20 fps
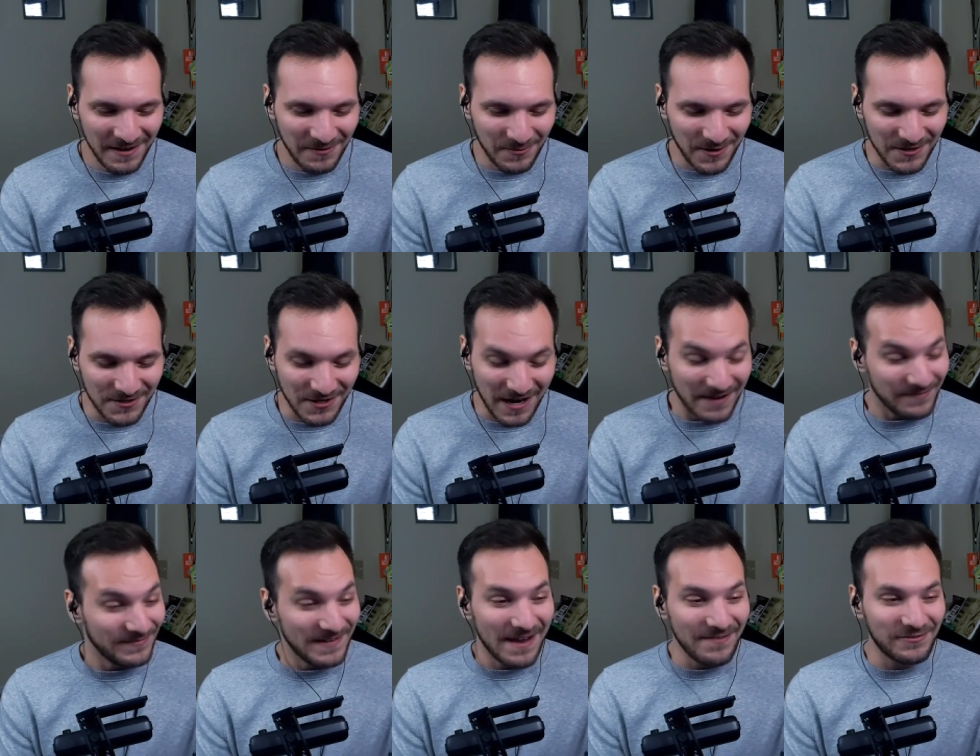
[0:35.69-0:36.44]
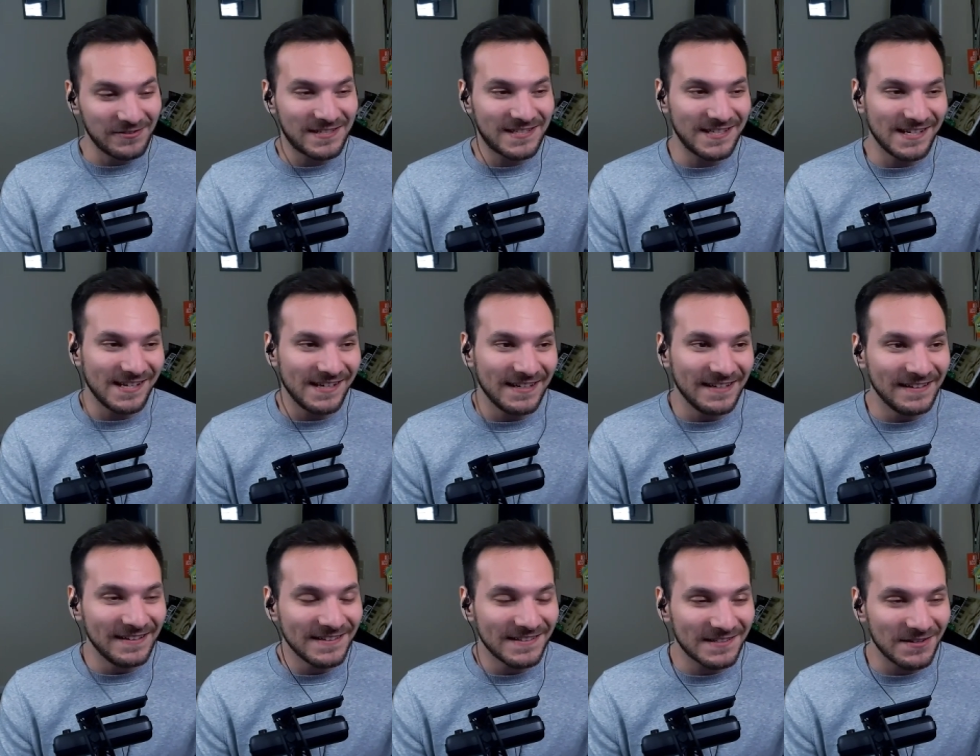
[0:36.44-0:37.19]
which I've never
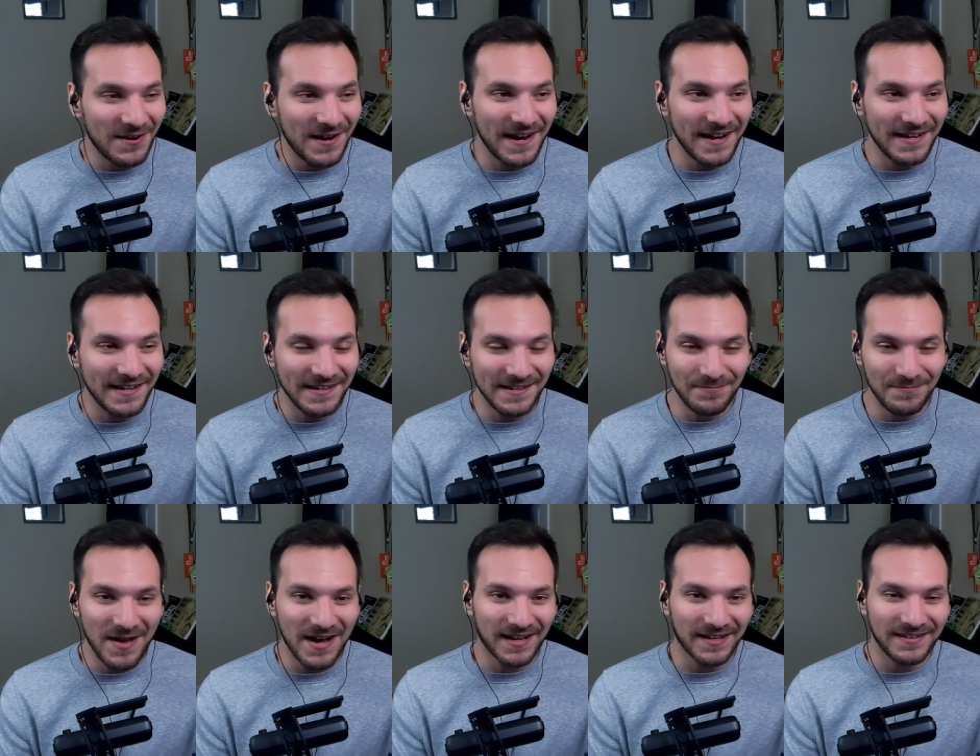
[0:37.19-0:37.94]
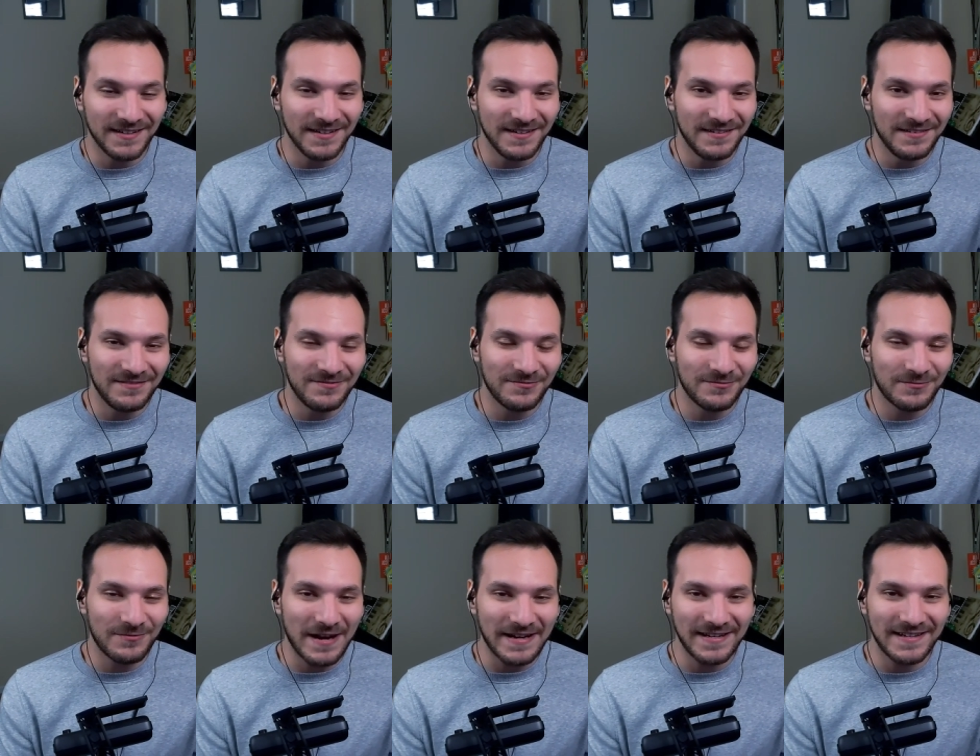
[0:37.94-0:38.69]
seen, so I am not gonna
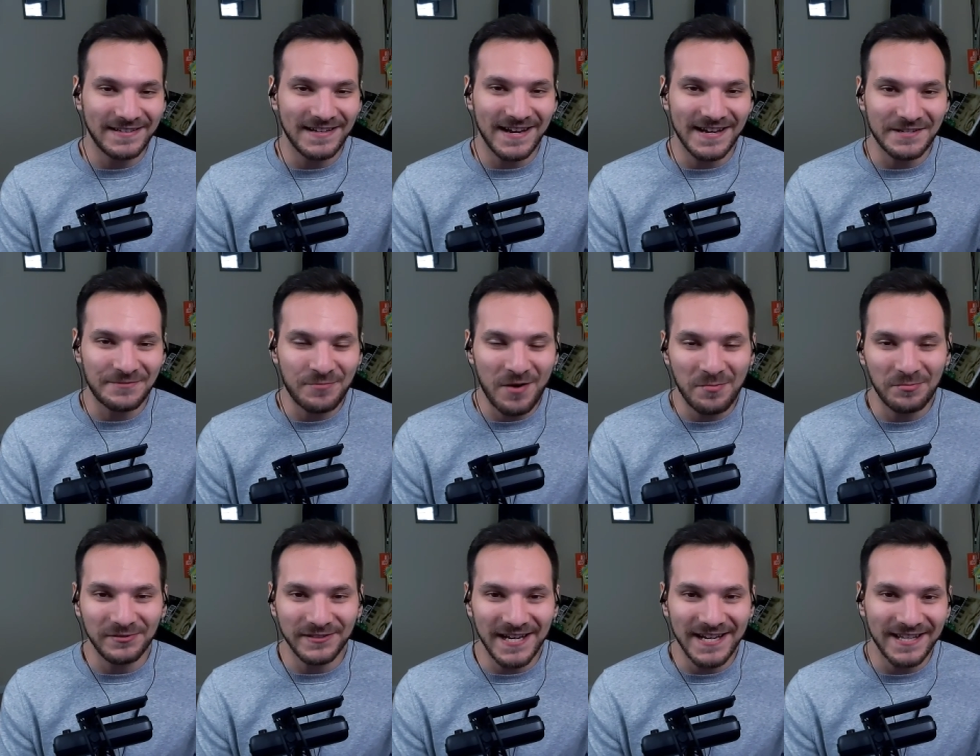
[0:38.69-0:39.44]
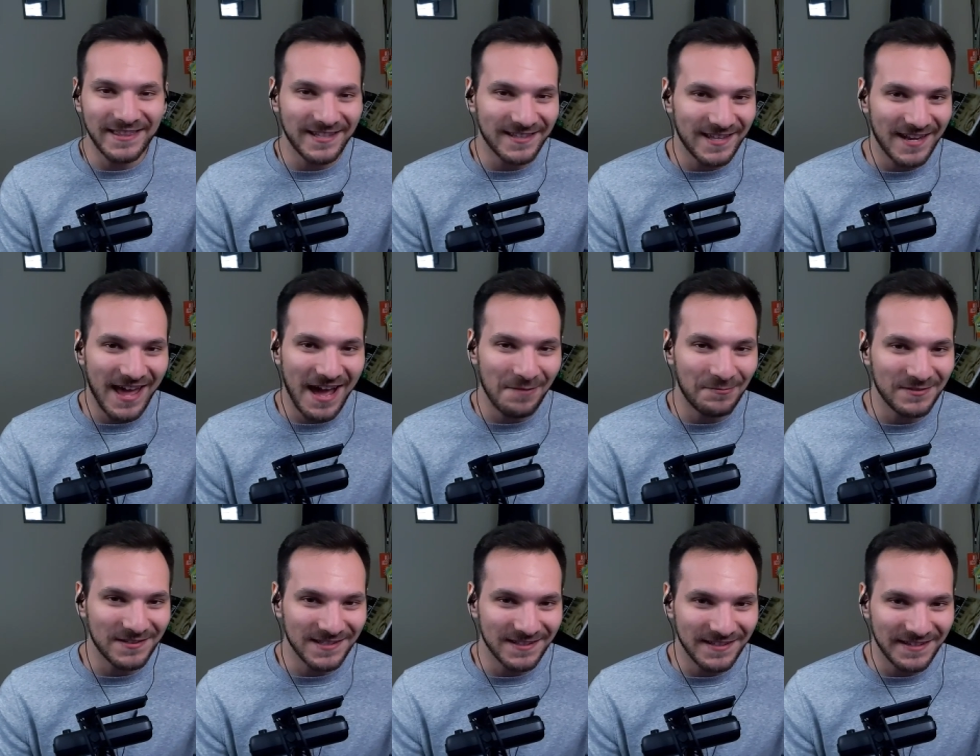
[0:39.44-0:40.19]
recognize probably anything that
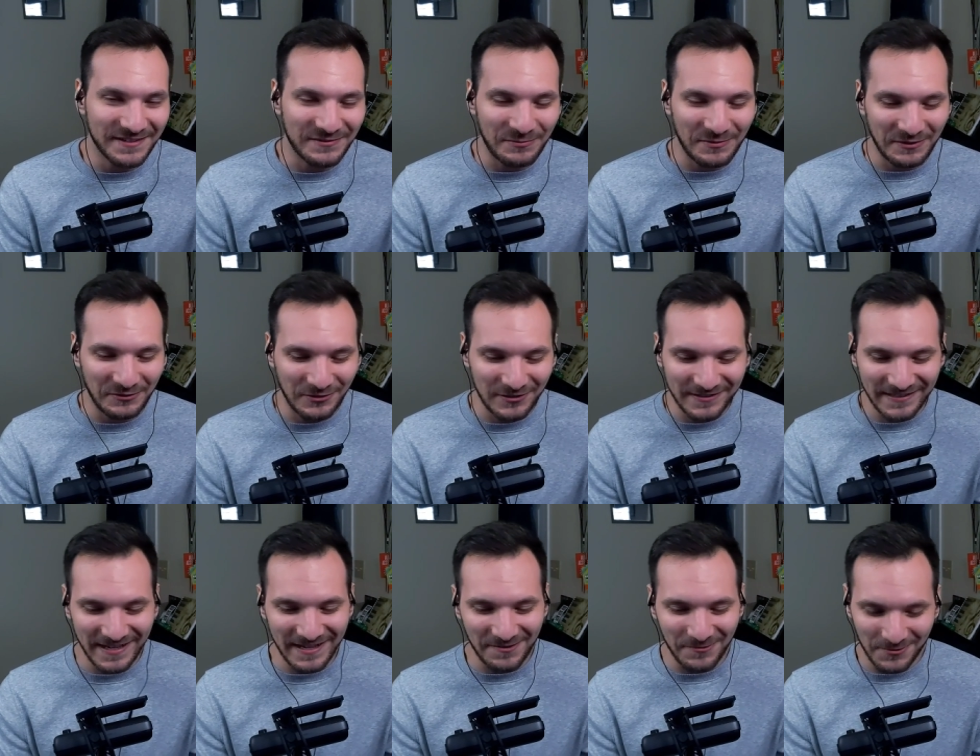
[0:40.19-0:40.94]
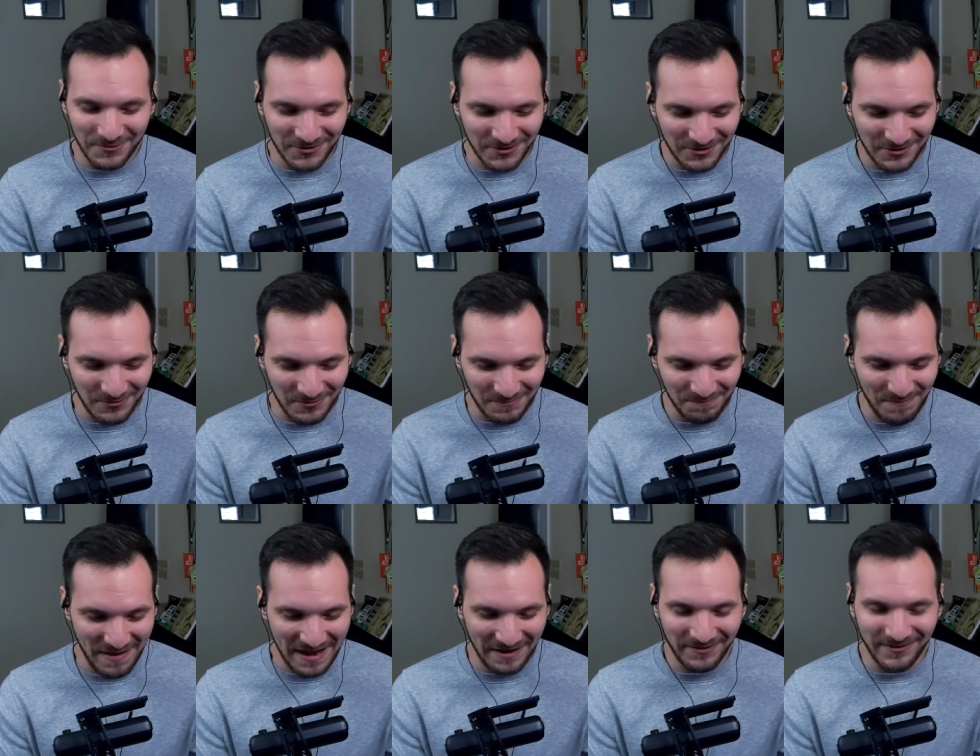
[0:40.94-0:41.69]
happens in this, but it looks like we're just
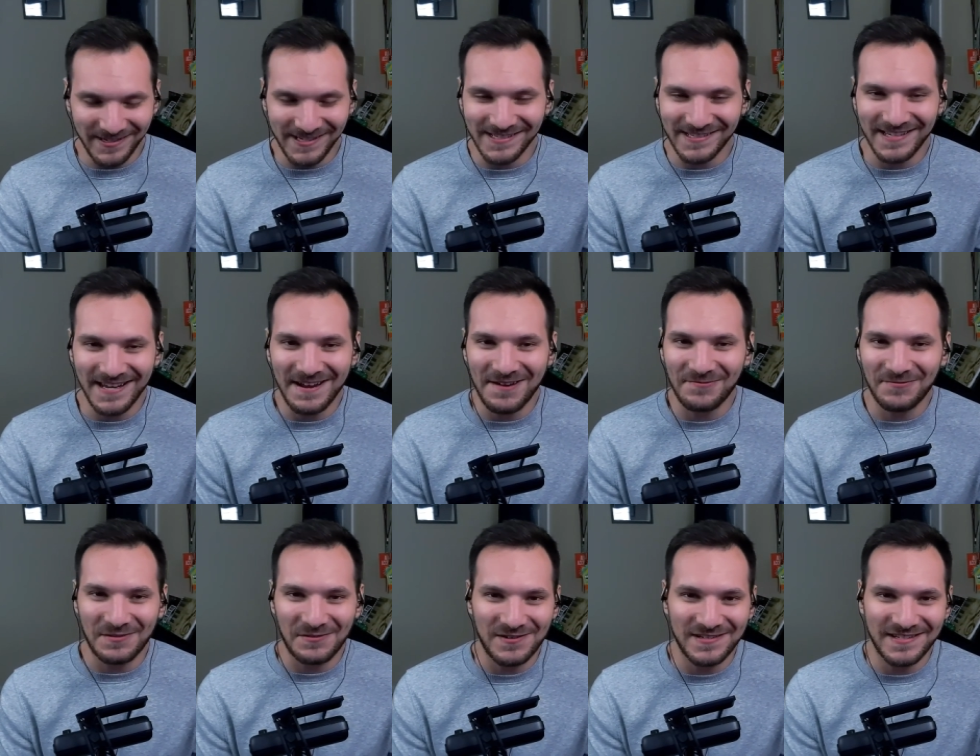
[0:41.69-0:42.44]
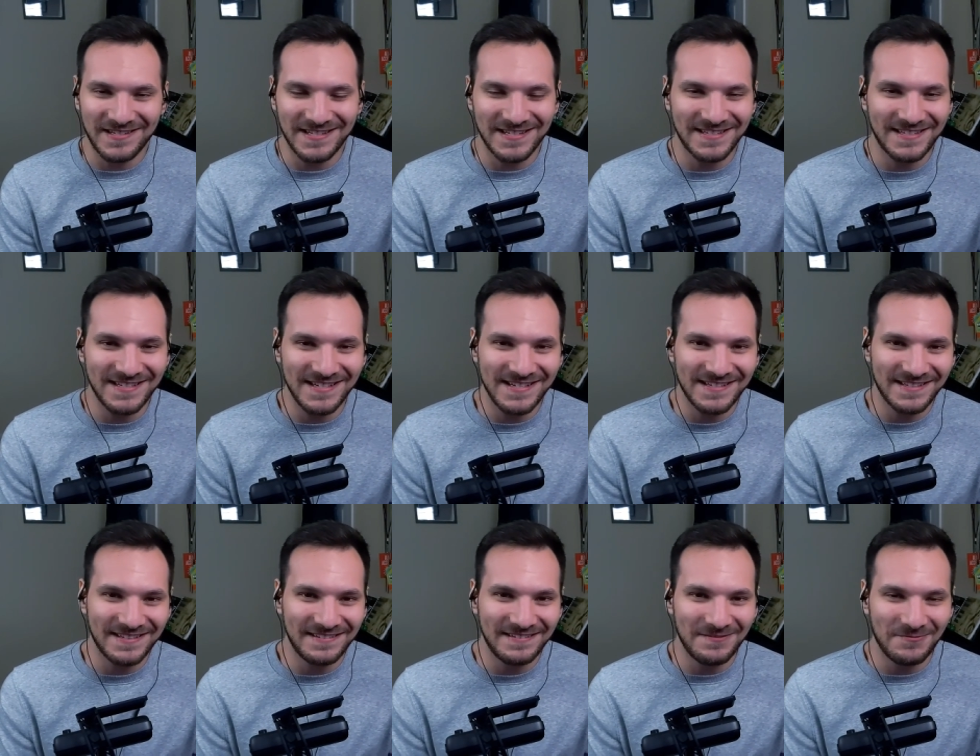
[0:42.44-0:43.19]
doing parodies now for the rest of the
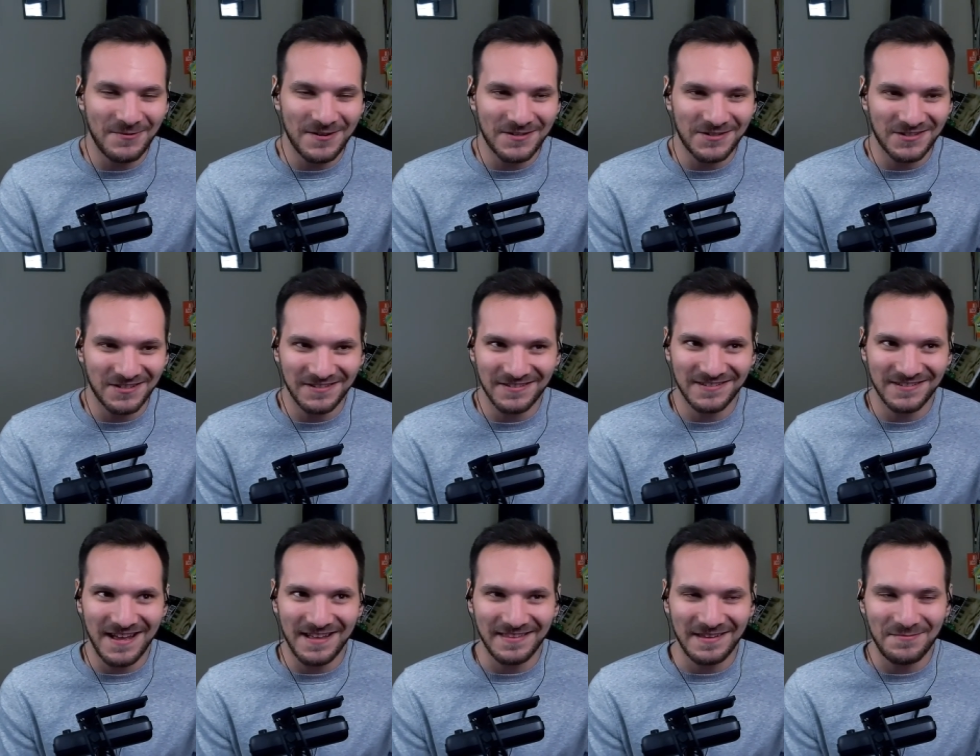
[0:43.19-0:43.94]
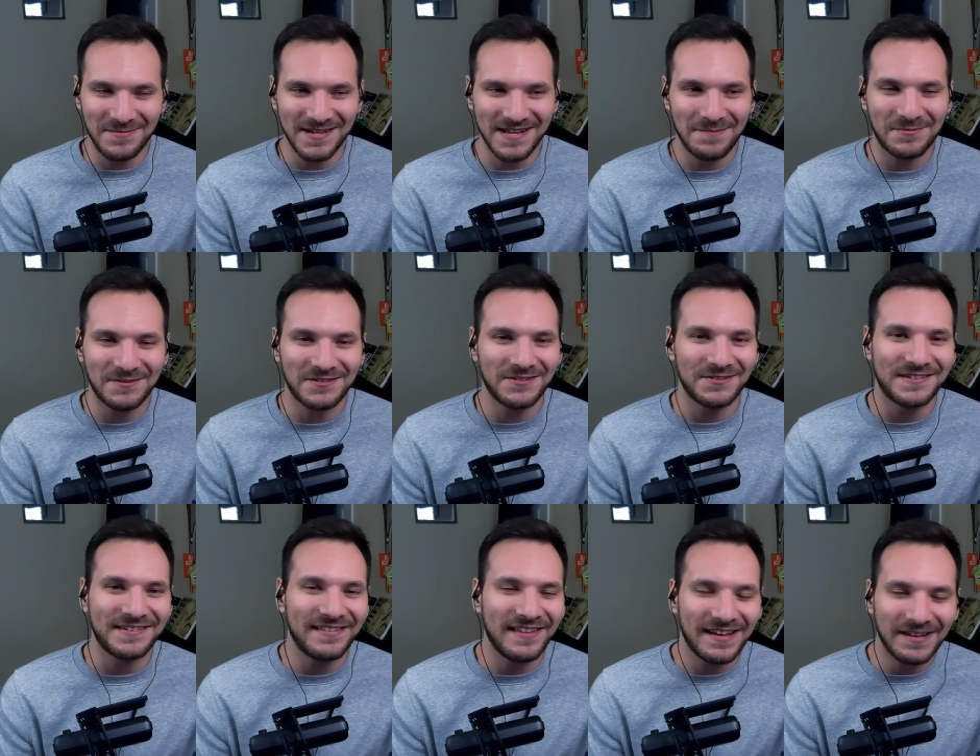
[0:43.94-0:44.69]
season, which there's not that many
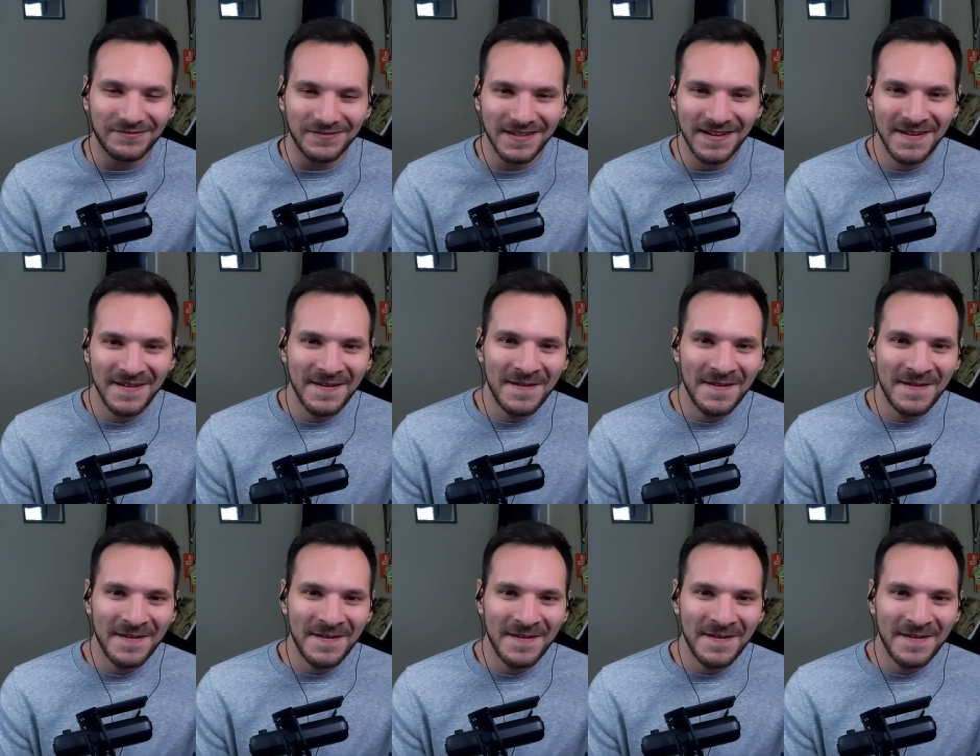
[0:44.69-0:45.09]
episodes left,